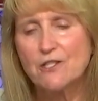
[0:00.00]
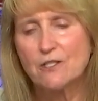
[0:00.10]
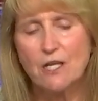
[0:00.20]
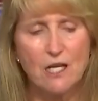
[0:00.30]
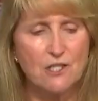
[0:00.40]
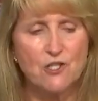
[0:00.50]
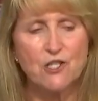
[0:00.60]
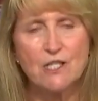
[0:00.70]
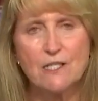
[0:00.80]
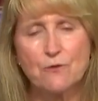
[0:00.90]
cottage
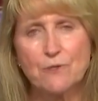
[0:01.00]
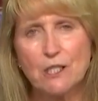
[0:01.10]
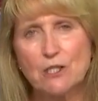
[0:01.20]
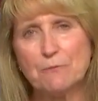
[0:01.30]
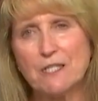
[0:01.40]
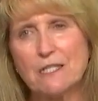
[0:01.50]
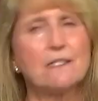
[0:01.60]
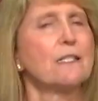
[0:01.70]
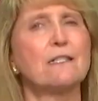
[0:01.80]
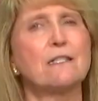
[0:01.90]
cheese is really good
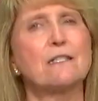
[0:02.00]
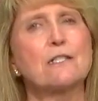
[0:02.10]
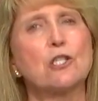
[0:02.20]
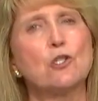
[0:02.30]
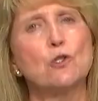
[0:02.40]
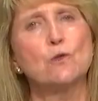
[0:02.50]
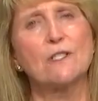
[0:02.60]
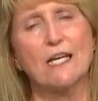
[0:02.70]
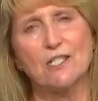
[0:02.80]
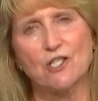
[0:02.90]
because it's slow
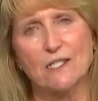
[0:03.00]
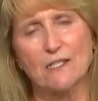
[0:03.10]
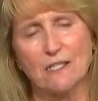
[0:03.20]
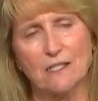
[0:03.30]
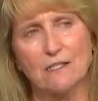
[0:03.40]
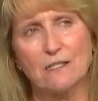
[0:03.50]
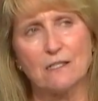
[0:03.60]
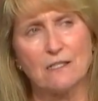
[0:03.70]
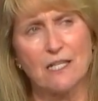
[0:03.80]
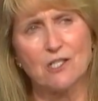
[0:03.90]
digesting.
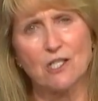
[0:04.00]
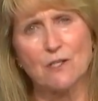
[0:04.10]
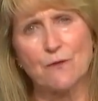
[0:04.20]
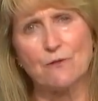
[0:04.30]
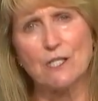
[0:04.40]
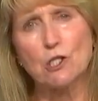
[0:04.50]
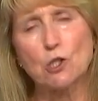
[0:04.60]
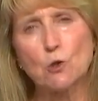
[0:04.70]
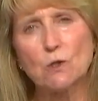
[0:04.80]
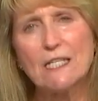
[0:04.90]
It digests very
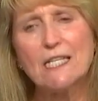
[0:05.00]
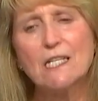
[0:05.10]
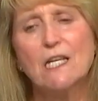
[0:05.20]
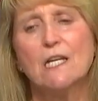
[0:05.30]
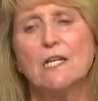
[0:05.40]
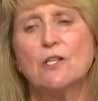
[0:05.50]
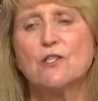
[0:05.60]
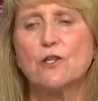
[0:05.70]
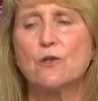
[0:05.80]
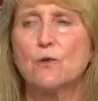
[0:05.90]
slowly
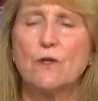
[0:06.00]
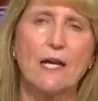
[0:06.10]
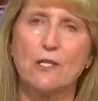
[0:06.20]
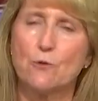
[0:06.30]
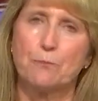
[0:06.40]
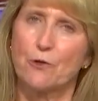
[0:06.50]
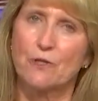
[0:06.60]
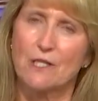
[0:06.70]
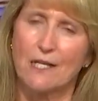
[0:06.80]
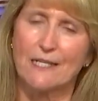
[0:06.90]
so that you
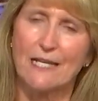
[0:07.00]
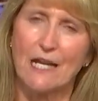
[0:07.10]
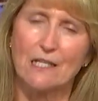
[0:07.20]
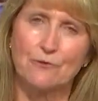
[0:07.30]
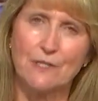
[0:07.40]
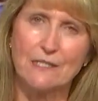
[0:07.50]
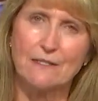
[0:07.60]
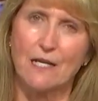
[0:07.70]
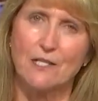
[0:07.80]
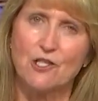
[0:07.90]
burn a lot of calories
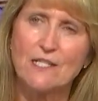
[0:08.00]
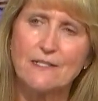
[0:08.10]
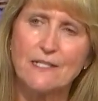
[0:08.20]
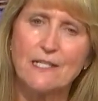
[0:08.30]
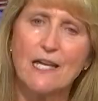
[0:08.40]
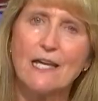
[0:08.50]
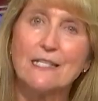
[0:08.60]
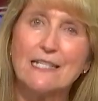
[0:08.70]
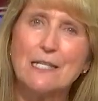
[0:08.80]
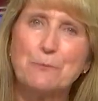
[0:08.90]
digesting it, and
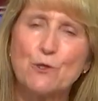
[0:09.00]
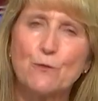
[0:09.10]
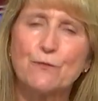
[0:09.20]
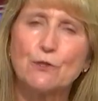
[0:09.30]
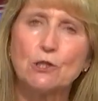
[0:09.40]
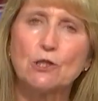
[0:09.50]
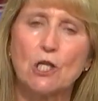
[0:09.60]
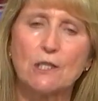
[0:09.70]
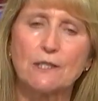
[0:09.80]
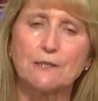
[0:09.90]
it keeps you full
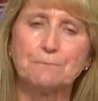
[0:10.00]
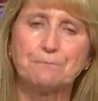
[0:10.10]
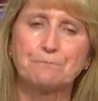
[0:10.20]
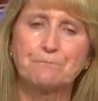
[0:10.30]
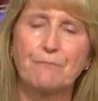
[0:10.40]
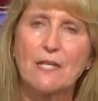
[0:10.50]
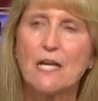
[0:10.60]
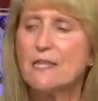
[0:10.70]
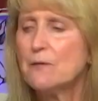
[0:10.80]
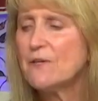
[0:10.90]
longer.
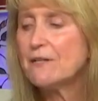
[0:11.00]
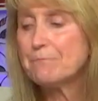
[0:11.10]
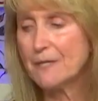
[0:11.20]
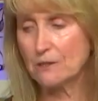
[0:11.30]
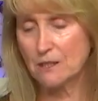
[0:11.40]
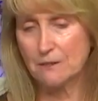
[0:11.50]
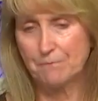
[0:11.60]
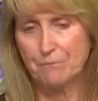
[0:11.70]
And then we have milk.